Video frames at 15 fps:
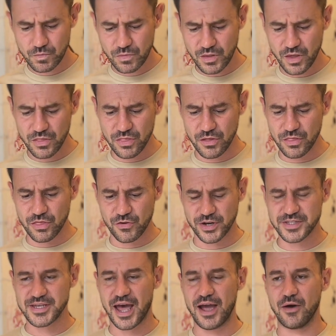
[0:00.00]
are
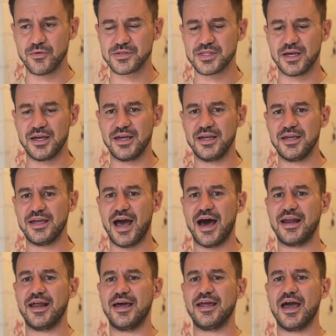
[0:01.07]
tales that he
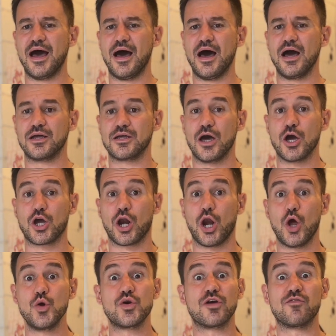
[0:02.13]
had a
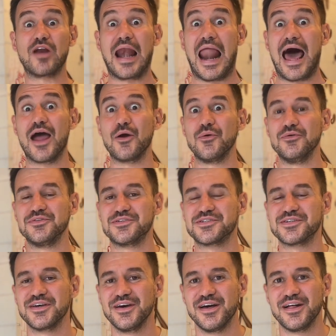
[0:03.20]
cloak of
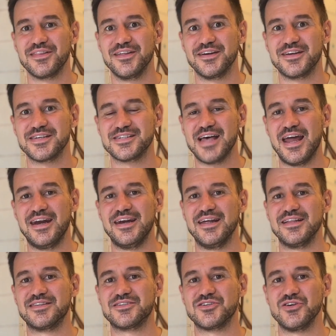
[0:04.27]
clouds that
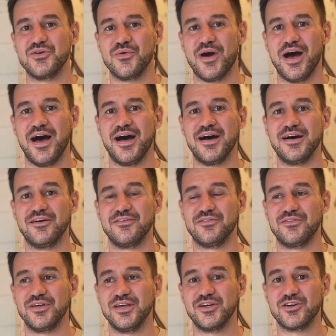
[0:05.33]
descended to
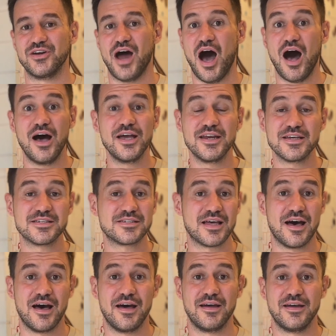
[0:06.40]
that he could hide
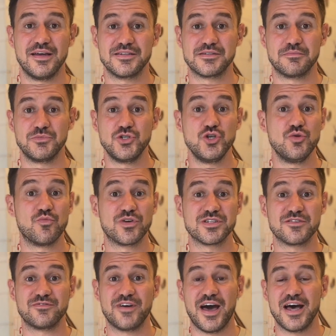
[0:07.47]
his numerous
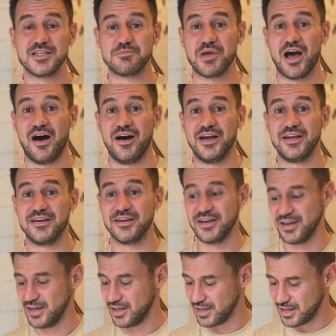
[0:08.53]
affairs behind.
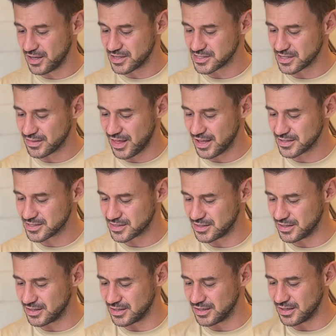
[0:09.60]
So that's
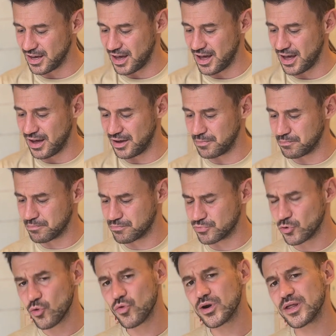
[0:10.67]
the
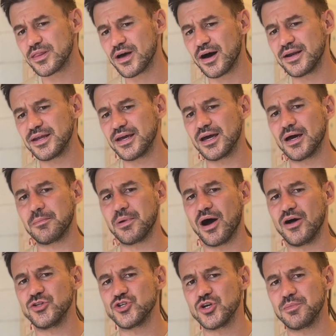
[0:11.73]
broadly the idea
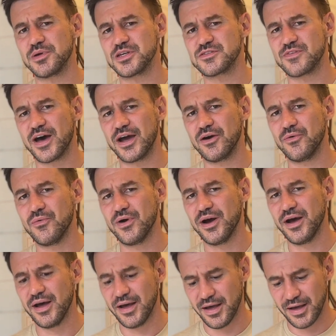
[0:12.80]
behind Jupiter's veil.
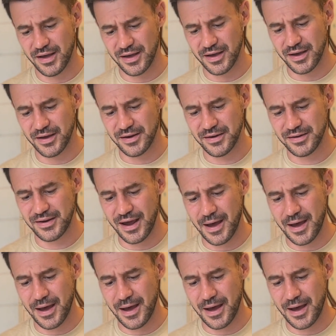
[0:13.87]
And